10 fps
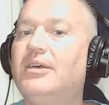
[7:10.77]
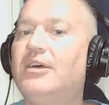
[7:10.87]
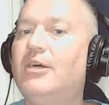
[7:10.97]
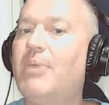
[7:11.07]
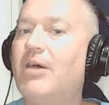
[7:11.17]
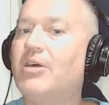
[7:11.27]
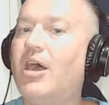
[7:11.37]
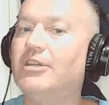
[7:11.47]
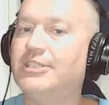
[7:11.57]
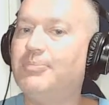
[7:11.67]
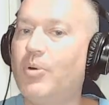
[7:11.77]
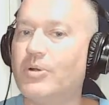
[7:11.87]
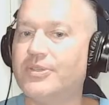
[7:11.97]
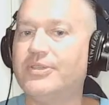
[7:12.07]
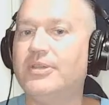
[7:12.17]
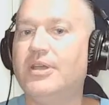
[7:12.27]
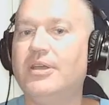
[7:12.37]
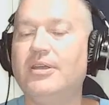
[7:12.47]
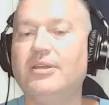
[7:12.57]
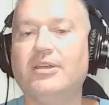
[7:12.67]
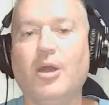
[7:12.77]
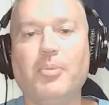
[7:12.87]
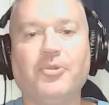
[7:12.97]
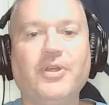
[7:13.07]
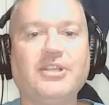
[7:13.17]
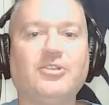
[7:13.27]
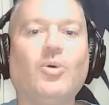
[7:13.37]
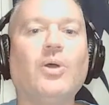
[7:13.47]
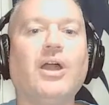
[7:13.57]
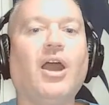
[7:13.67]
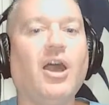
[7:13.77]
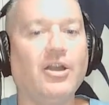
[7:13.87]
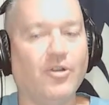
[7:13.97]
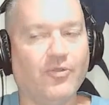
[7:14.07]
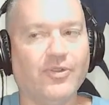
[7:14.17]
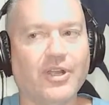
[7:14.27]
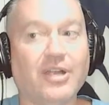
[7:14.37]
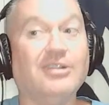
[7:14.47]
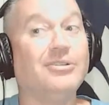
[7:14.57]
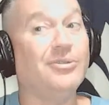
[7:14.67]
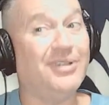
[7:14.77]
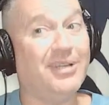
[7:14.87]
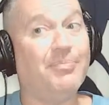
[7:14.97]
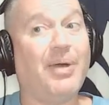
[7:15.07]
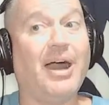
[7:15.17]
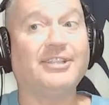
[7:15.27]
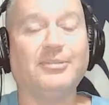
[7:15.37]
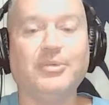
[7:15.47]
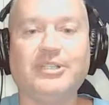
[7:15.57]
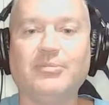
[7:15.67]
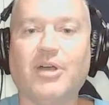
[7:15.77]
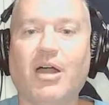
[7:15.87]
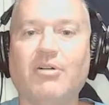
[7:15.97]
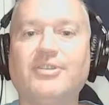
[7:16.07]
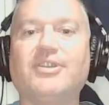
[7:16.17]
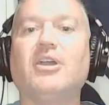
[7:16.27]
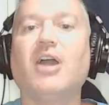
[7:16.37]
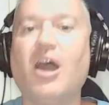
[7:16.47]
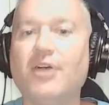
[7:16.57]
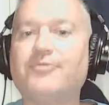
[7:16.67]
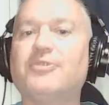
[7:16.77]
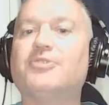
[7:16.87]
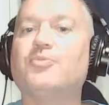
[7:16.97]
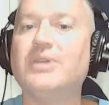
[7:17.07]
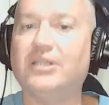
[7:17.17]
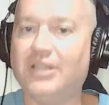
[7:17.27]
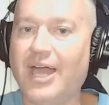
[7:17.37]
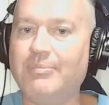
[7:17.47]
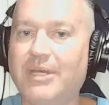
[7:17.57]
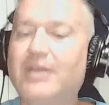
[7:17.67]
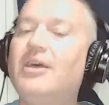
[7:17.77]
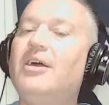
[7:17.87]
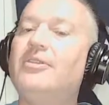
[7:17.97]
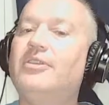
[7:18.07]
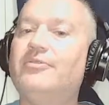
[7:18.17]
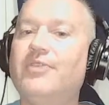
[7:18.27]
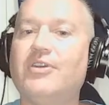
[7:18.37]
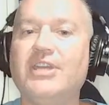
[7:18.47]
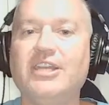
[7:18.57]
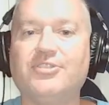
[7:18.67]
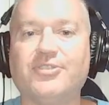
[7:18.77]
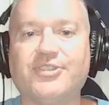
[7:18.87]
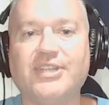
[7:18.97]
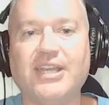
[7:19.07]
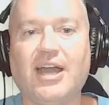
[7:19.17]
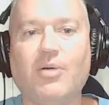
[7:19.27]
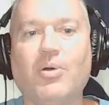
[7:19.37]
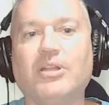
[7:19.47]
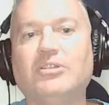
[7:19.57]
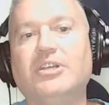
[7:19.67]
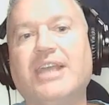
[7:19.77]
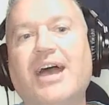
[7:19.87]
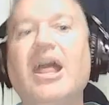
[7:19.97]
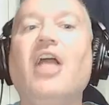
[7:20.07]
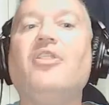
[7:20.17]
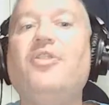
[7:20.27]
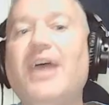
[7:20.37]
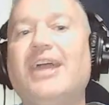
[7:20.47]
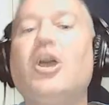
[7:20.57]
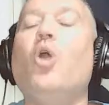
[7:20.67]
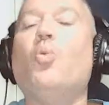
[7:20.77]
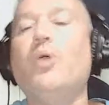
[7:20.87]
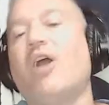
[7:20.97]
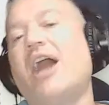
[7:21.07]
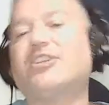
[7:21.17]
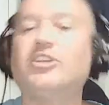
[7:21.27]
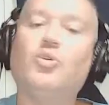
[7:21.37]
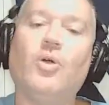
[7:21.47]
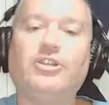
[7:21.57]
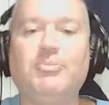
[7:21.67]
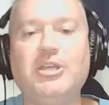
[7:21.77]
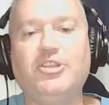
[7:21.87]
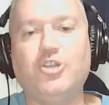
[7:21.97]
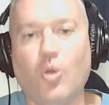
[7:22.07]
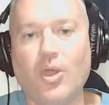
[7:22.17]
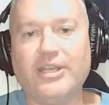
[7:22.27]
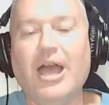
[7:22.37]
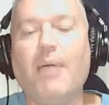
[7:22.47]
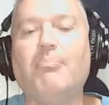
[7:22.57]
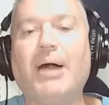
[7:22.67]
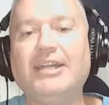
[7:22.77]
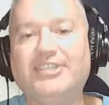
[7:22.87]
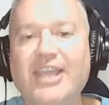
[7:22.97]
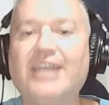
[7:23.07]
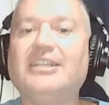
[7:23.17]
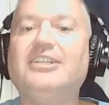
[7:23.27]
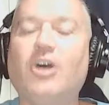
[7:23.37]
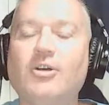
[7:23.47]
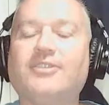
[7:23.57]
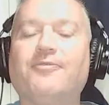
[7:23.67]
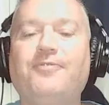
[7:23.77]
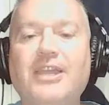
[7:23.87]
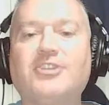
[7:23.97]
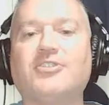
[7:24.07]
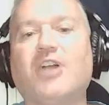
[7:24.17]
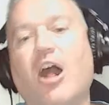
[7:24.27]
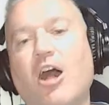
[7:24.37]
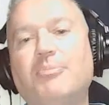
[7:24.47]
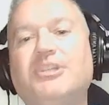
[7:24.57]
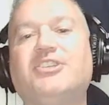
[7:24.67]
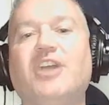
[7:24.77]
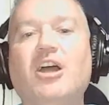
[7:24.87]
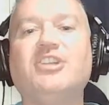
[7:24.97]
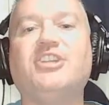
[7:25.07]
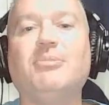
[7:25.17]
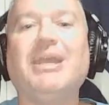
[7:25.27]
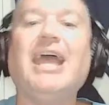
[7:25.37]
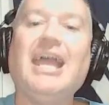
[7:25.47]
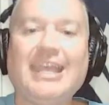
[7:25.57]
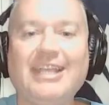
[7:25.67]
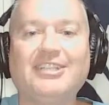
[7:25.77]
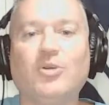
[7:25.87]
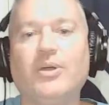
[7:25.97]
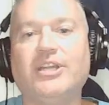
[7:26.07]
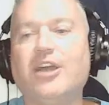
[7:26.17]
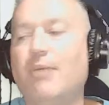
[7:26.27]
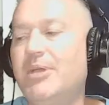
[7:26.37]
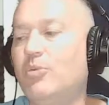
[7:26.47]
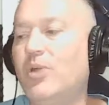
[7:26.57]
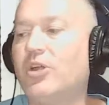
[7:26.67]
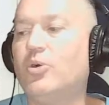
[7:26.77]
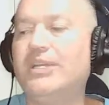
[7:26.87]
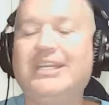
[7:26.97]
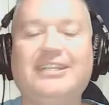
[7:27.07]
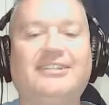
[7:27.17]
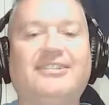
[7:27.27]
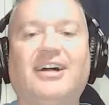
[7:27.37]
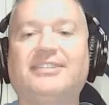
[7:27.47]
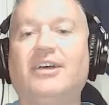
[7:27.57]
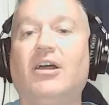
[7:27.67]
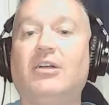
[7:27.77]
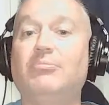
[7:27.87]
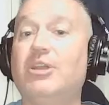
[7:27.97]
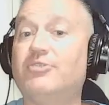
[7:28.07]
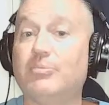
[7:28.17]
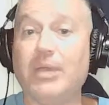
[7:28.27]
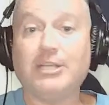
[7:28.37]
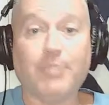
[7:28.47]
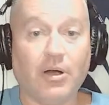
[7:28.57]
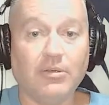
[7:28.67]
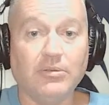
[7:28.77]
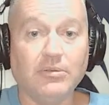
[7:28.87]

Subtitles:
about college sports. A couple things going on over there, including possibly some college conference realignment that are very interesting I want to look at. Then, we're actually going to be joined by Daly Dose featured columnist Young Jimmy. He is going to come in. We are going to get his thoughts on Major League Baseball.